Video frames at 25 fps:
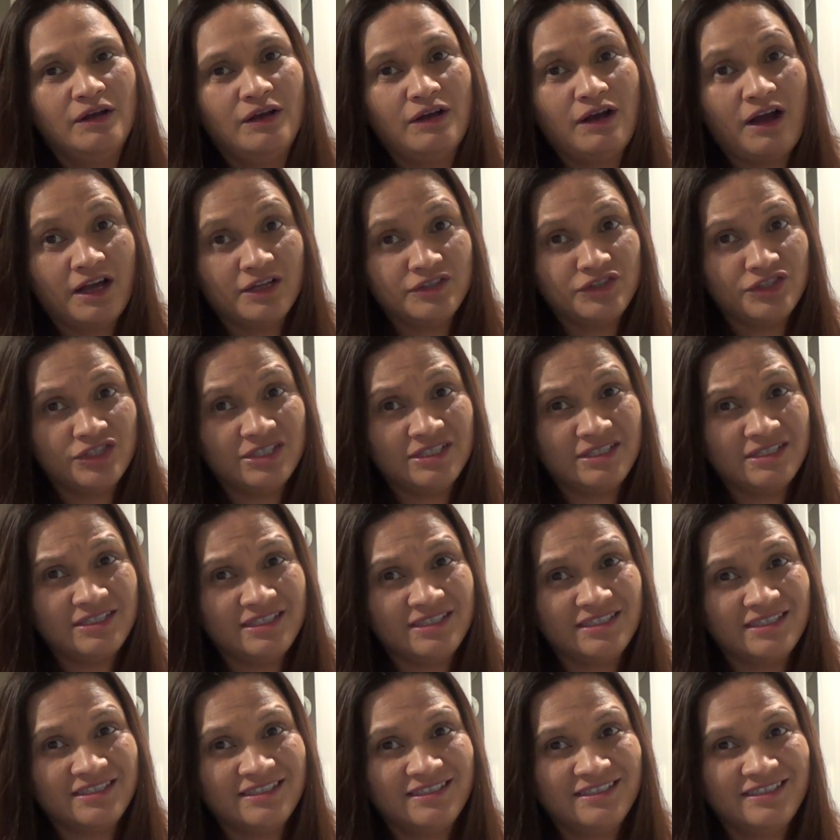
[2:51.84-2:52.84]

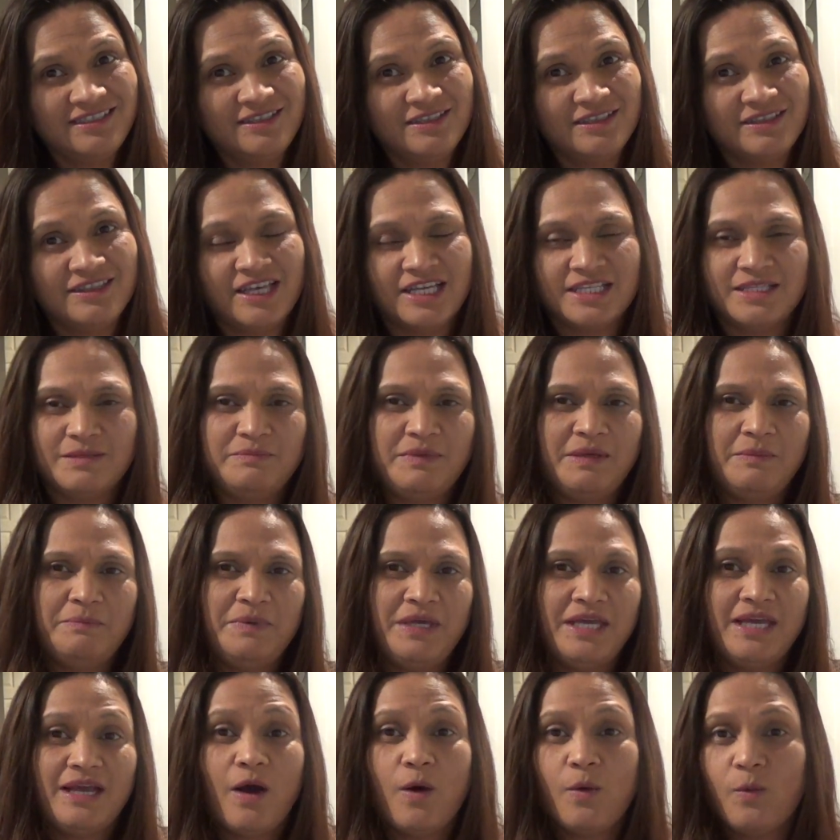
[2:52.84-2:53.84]
conscious that's me
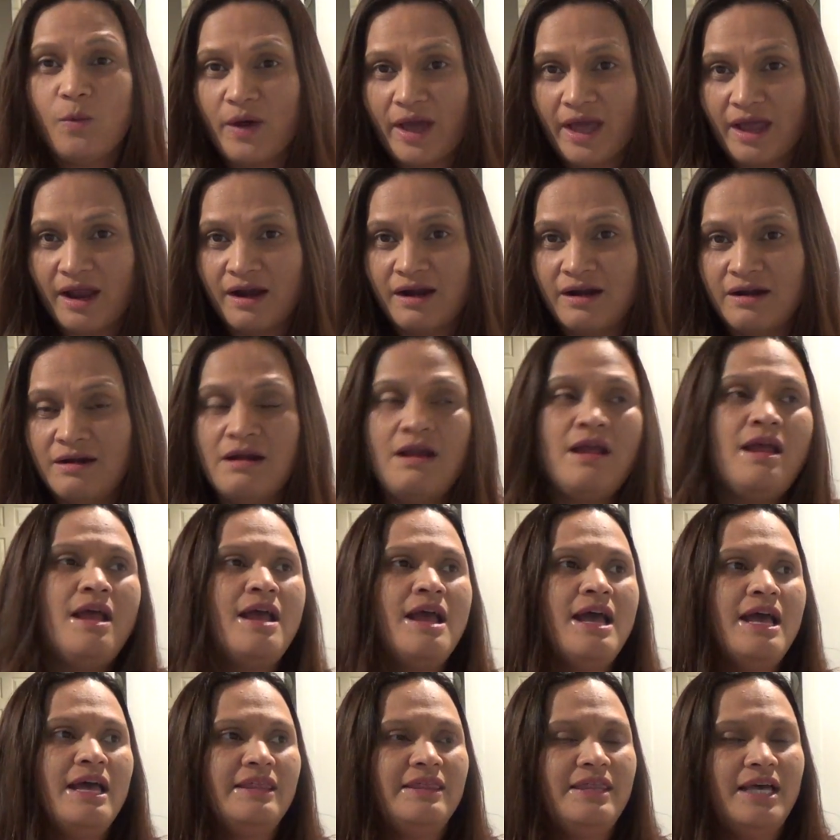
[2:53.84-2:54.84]
being aware
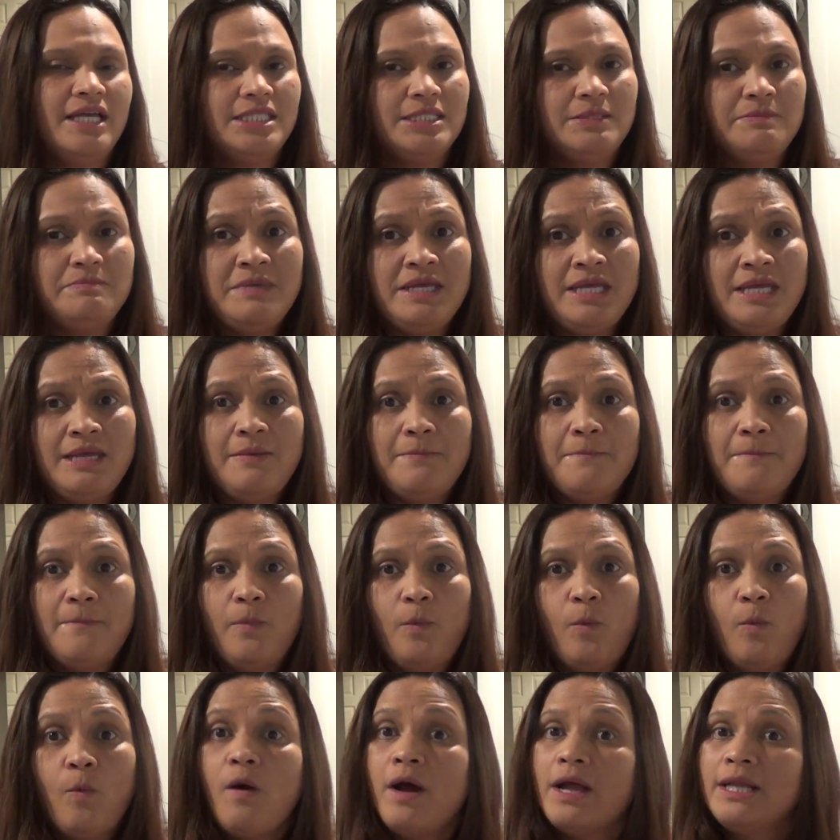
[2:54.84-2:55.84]
that's me
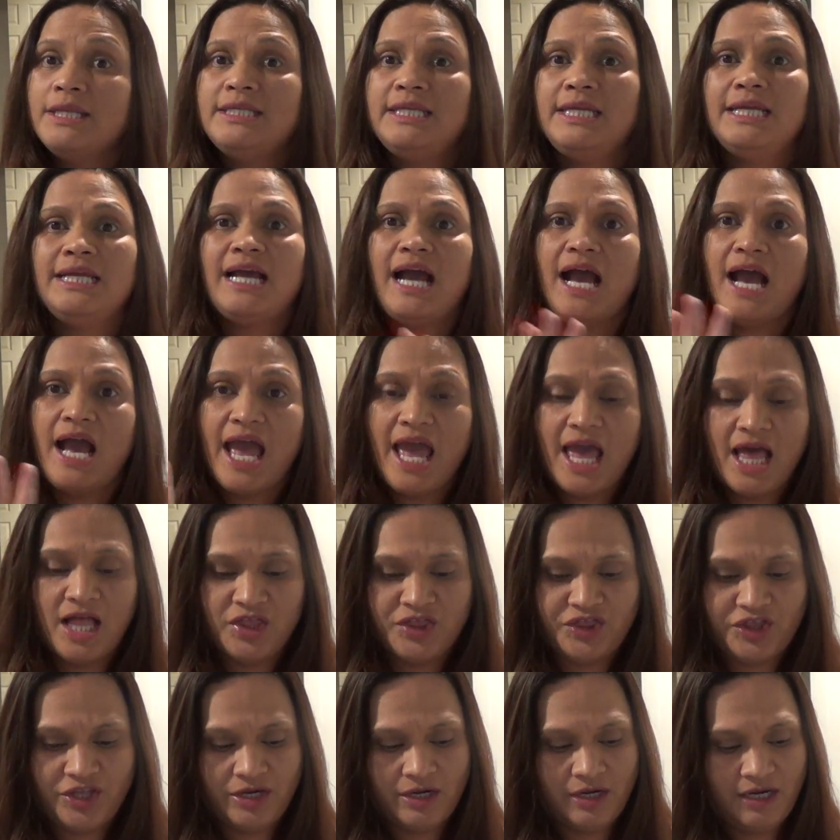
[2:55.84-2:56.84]
wanting a
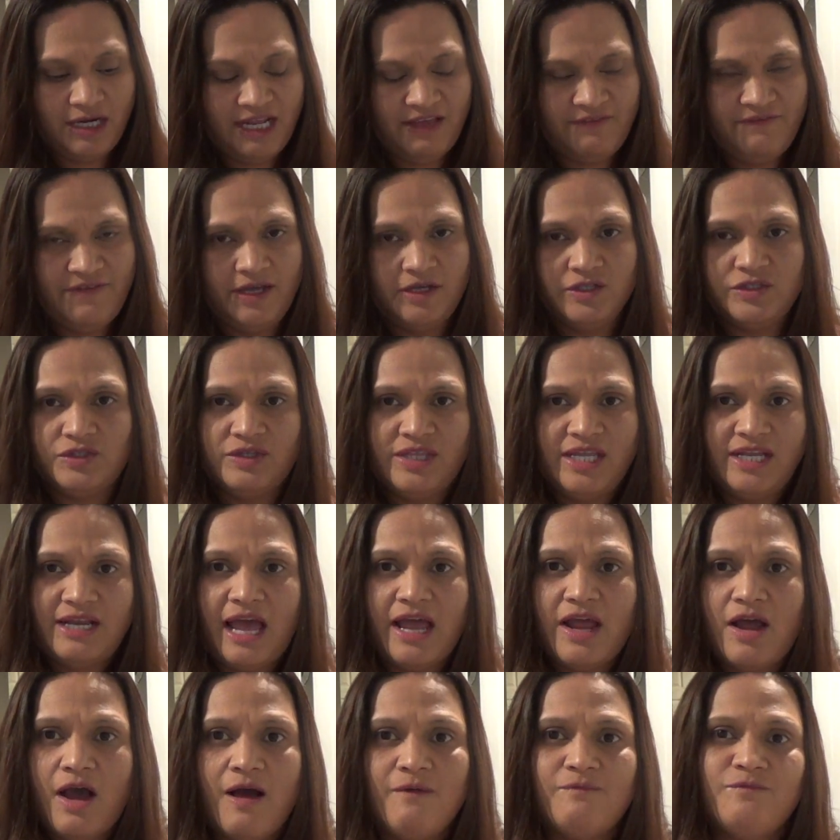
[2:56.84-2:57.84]
healthier living so then
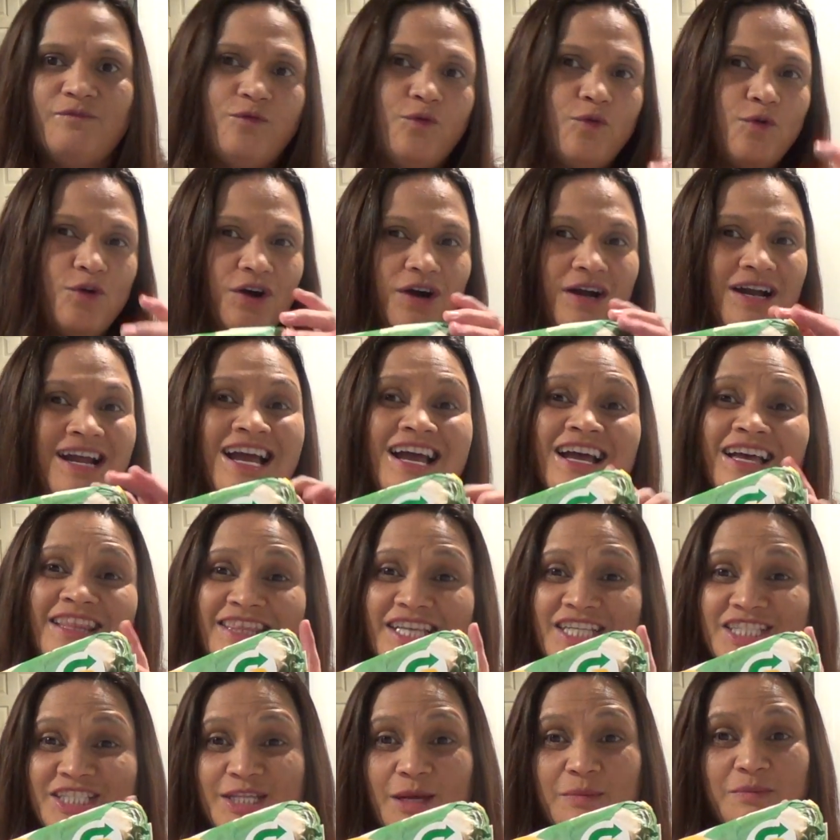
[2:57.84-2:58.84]
I opt for
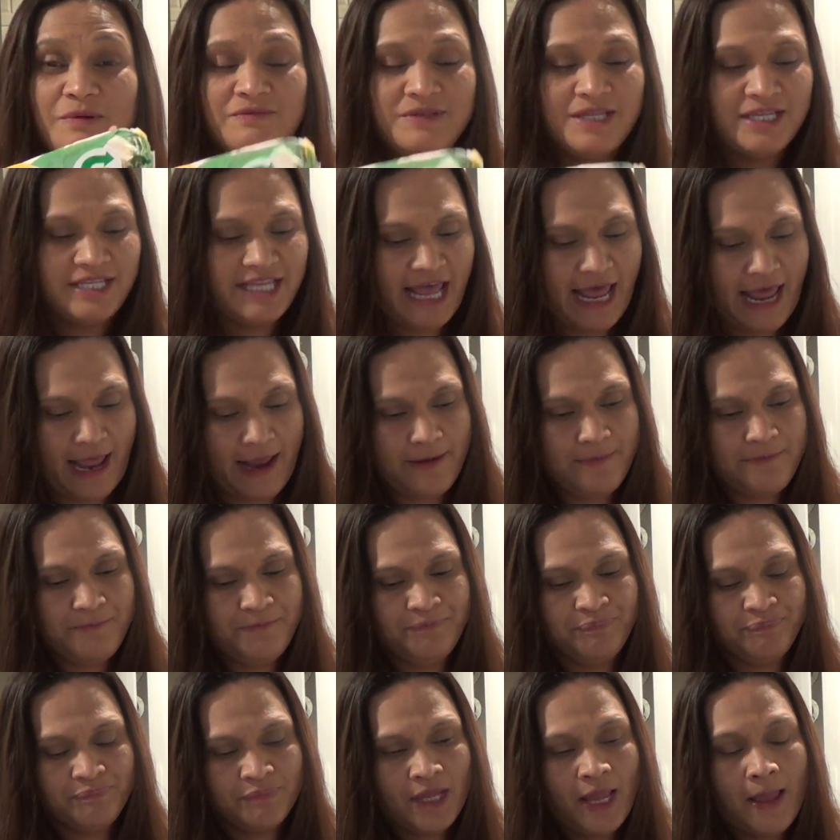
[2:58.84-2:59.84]
the sub of the day
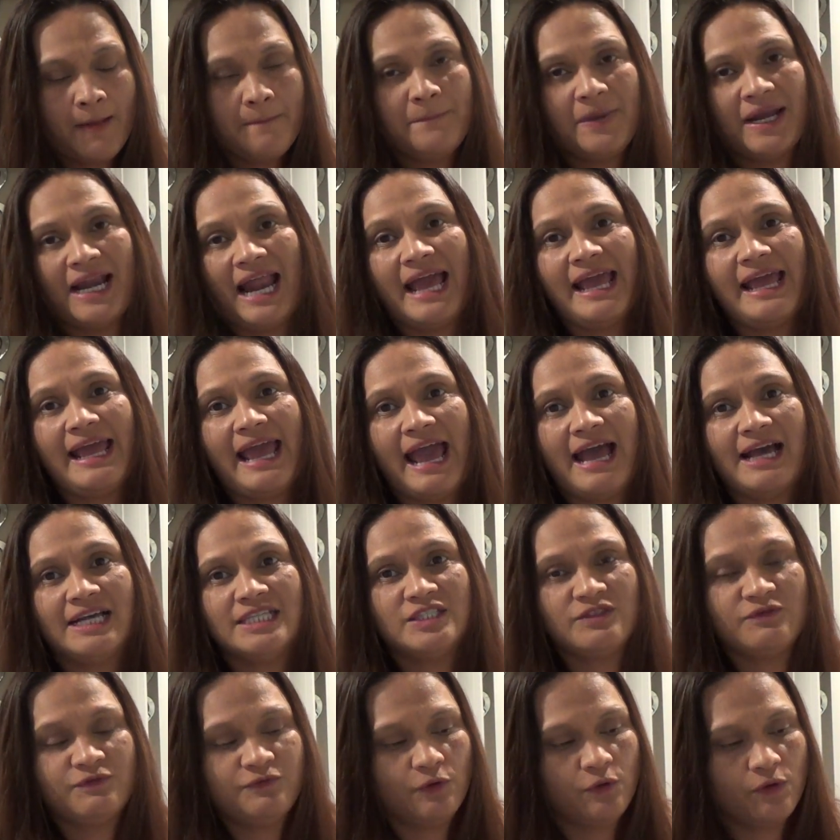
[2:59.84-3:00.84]
but I
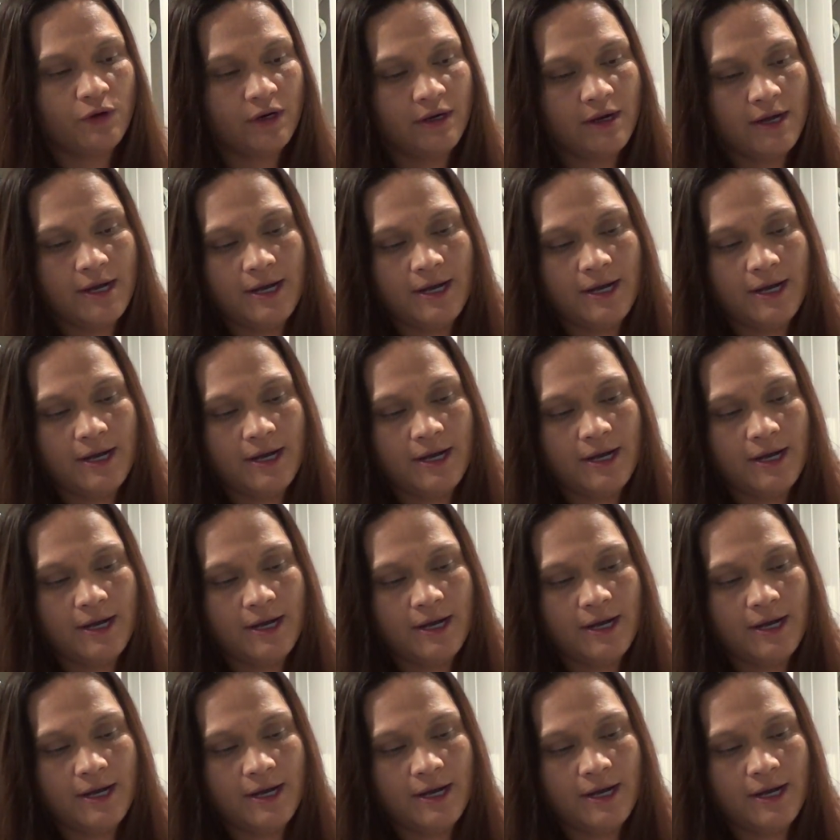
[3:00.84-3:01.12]
asked for